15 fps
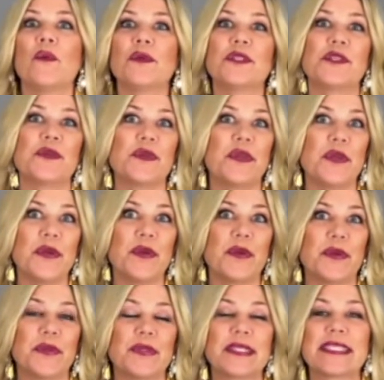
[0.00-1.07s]
to
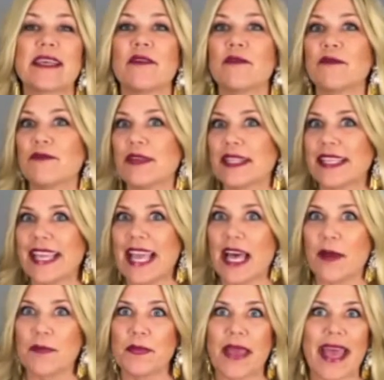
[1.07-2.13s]
use really
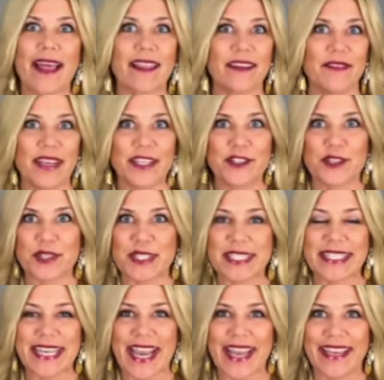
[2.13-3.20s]
help elevate your
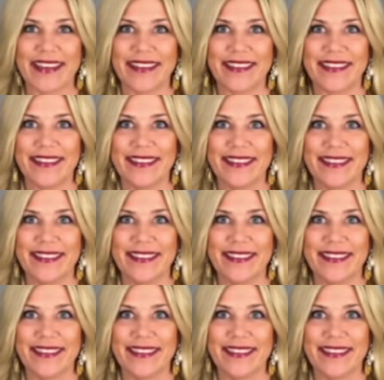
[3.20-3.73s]
style